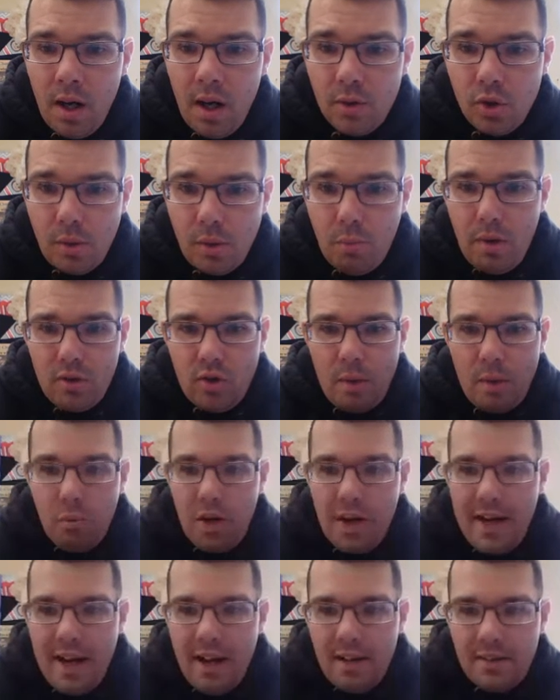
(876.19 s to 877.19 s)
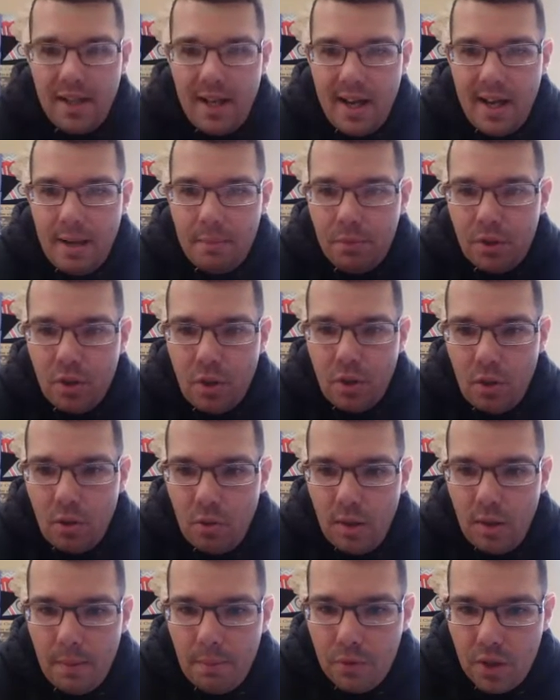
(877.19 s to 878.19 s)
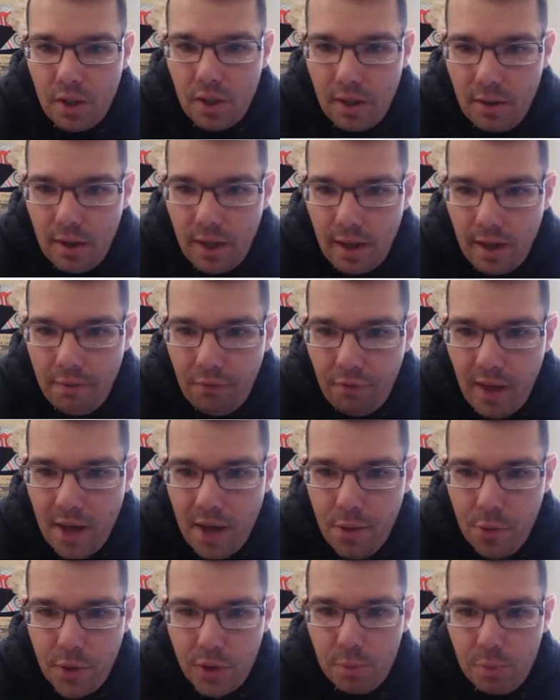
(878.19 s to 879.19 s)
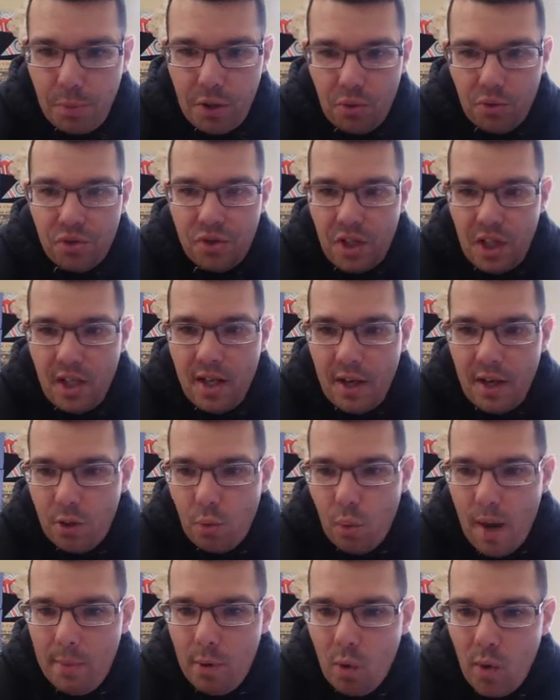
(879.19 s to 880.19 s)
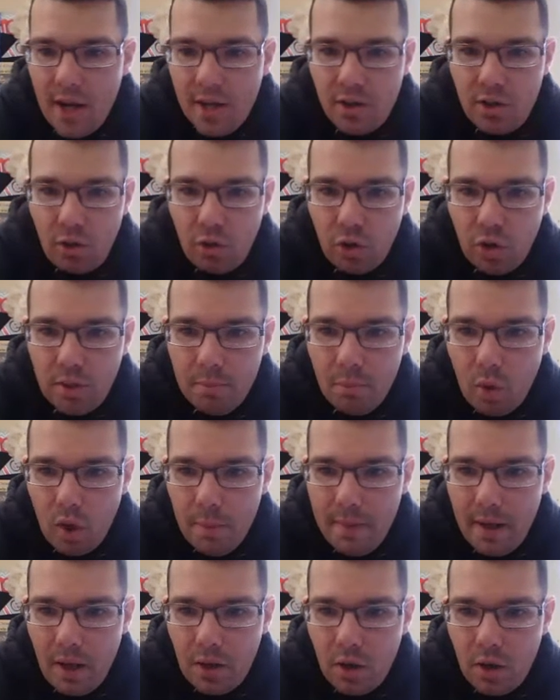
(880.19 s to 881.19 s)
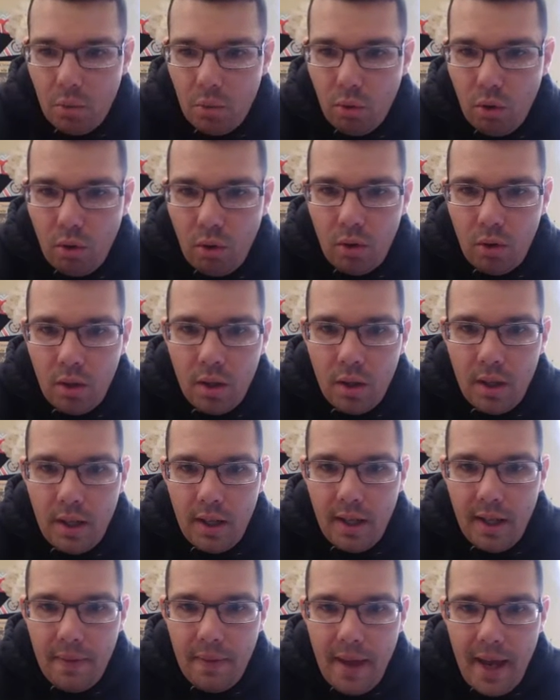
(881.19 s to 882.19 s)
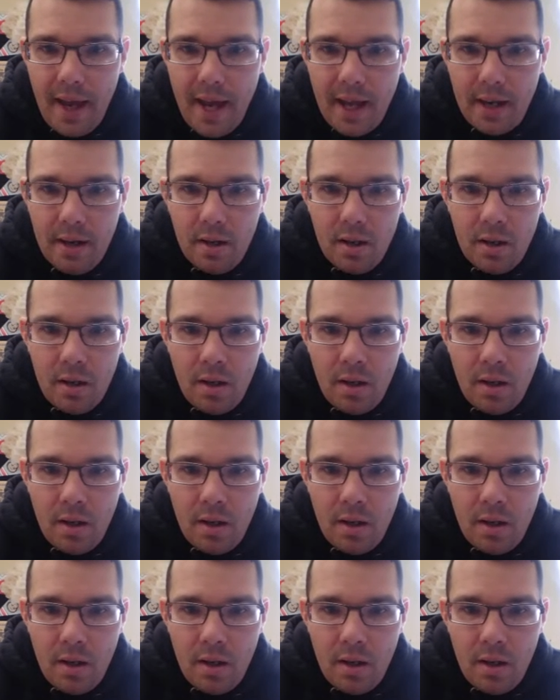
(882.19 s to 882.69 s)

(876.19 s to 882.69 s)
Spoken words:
So I'm running out of time, so I'm just going to kind of fly through this, but you'll see it on your WebQuest. You'll learn more about her role in that.